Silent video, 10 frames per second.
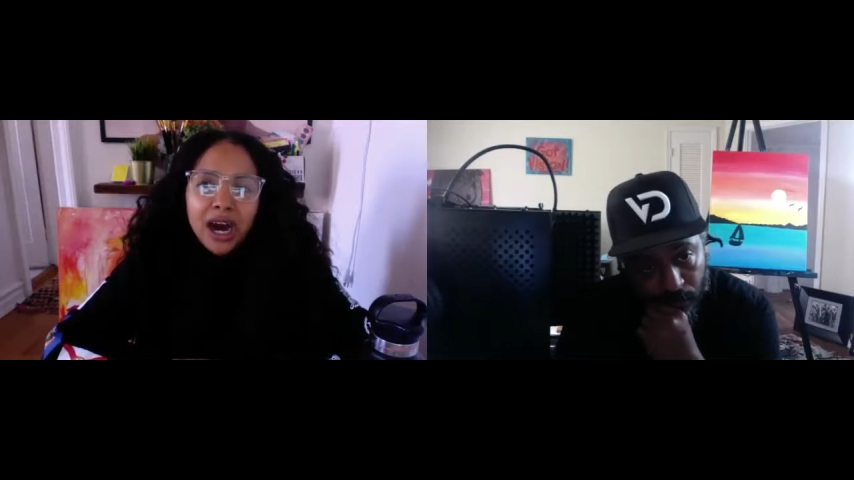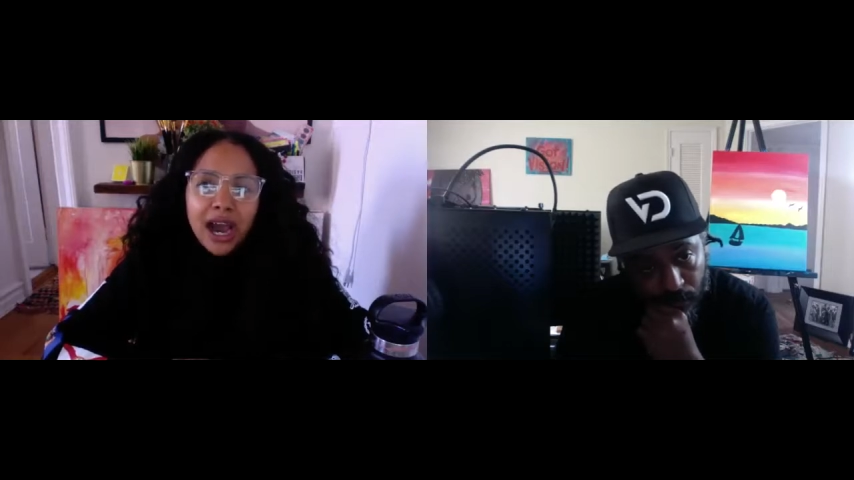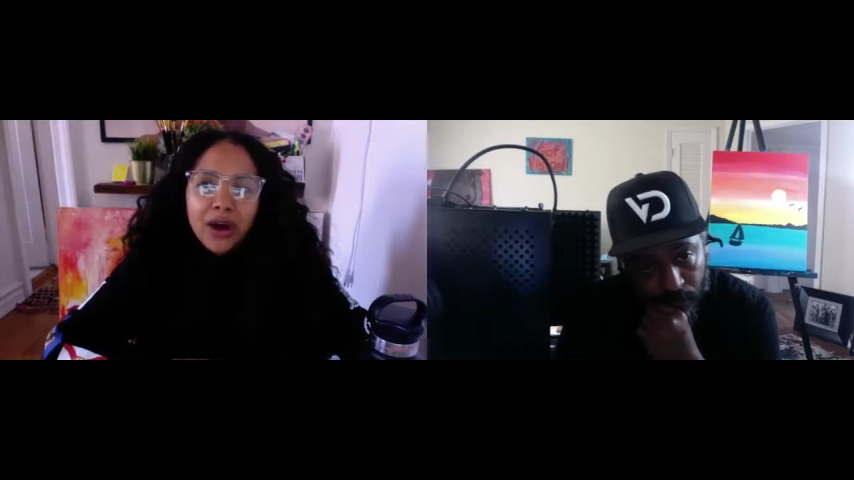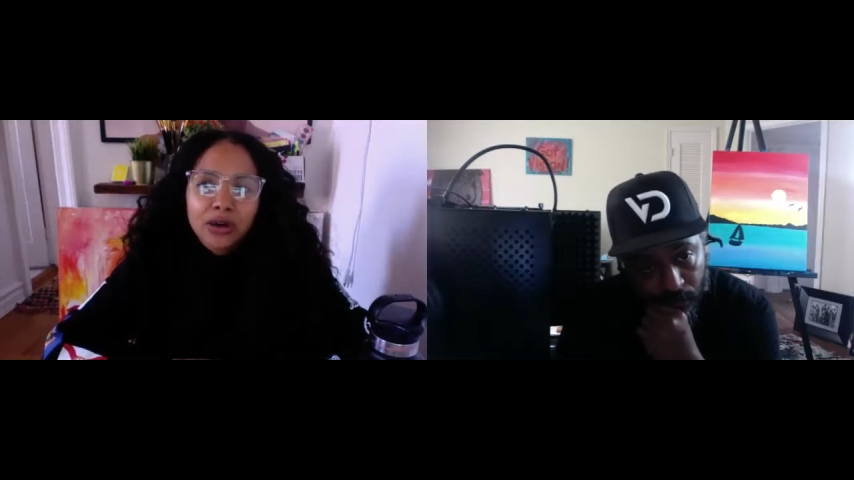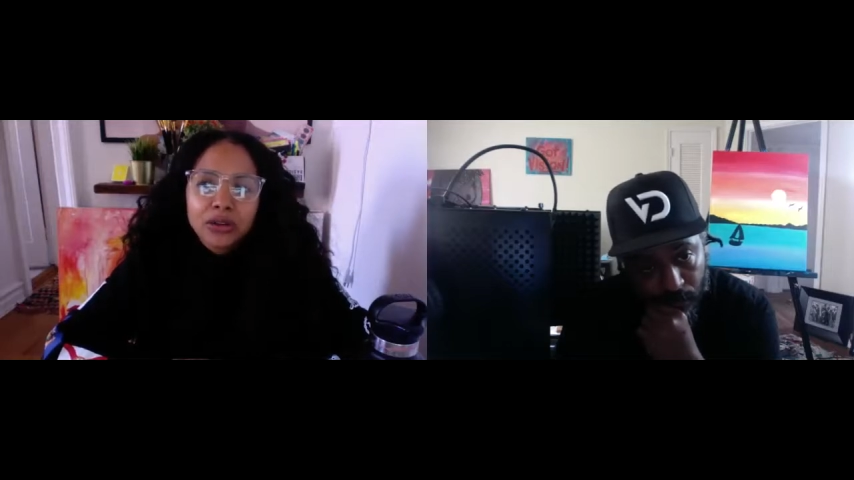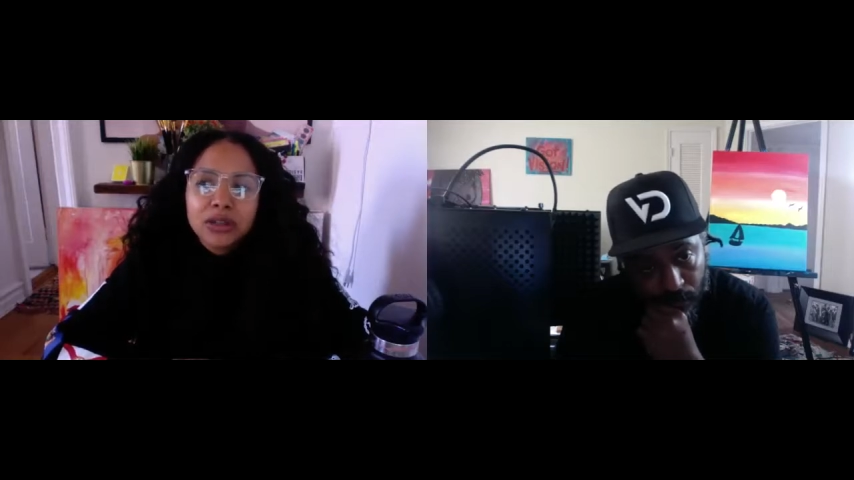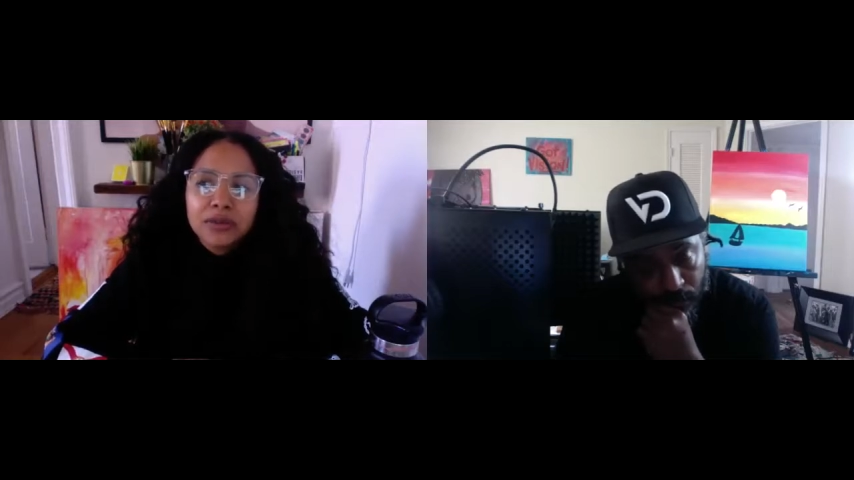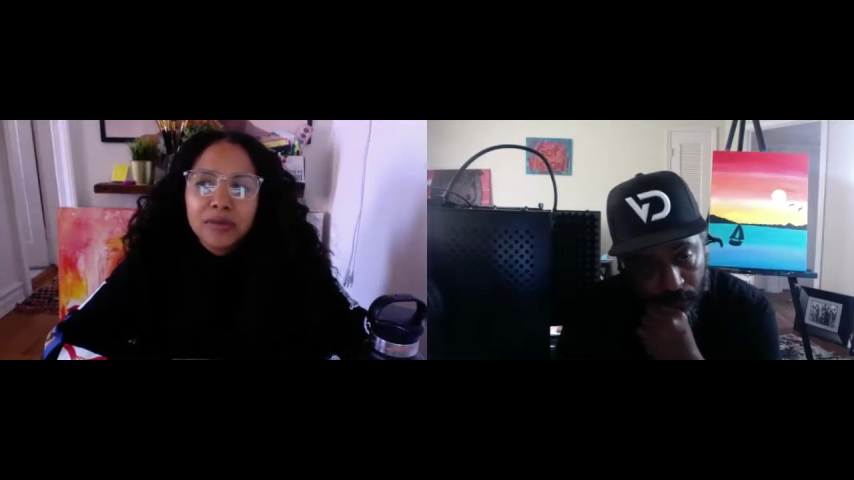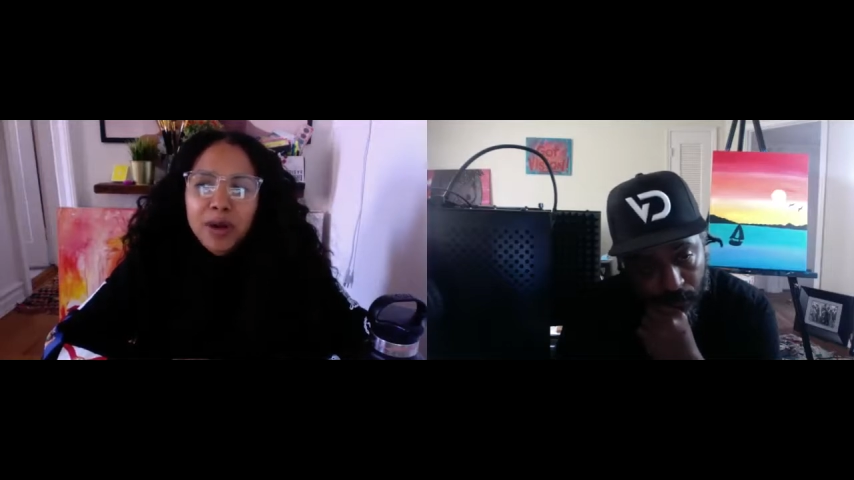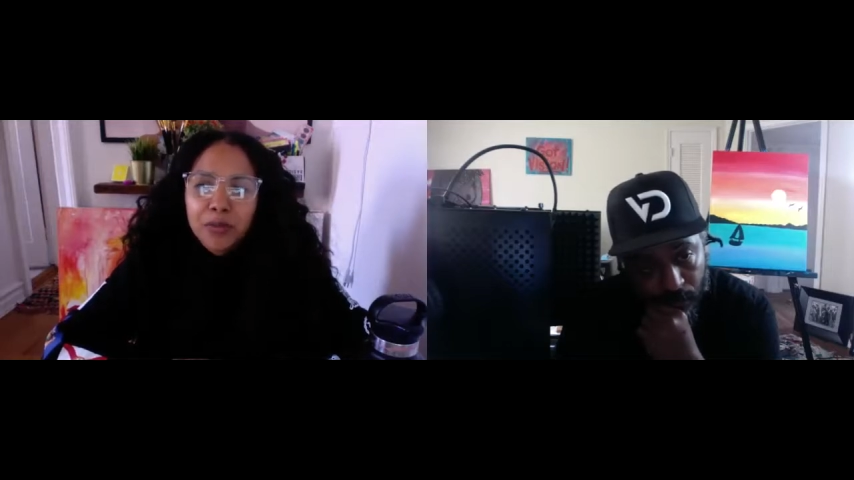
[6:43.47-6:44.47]
I also
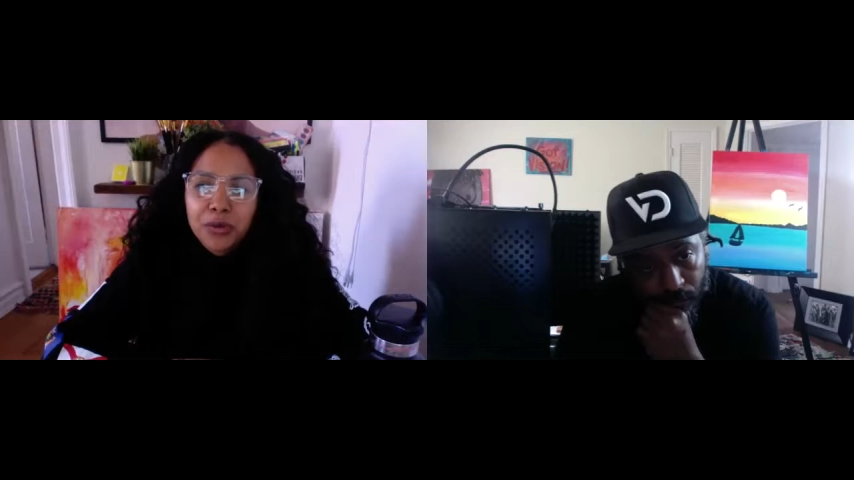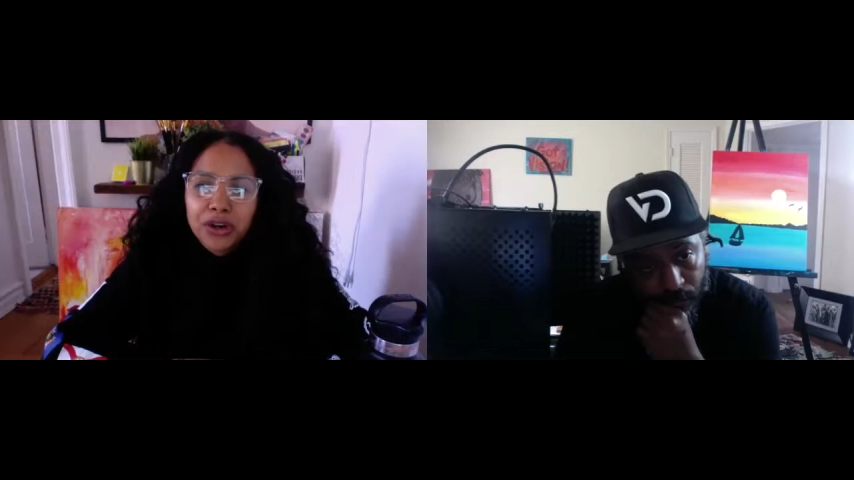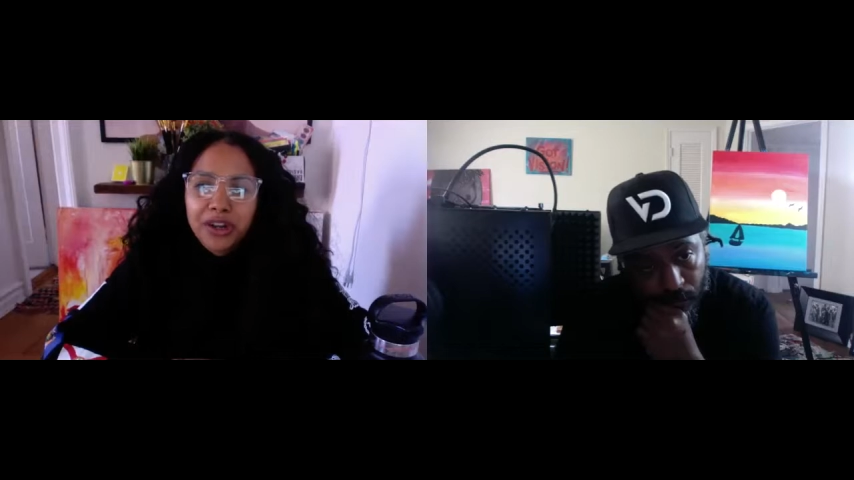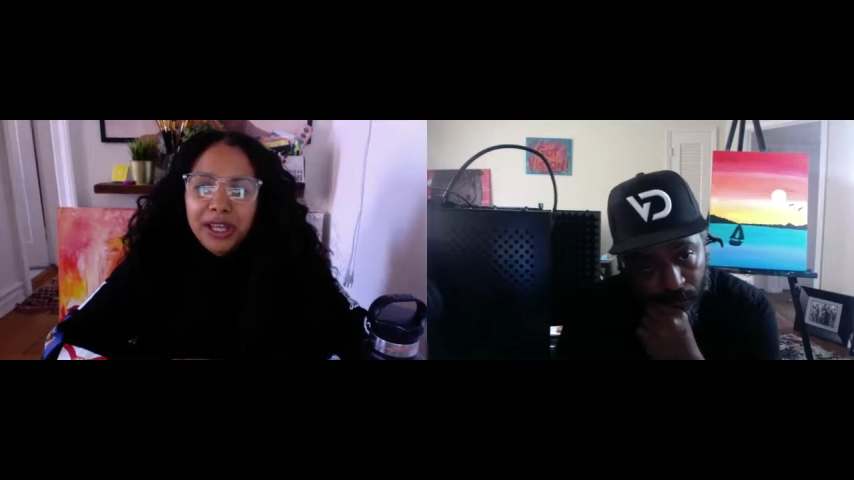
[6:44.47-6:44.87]
remember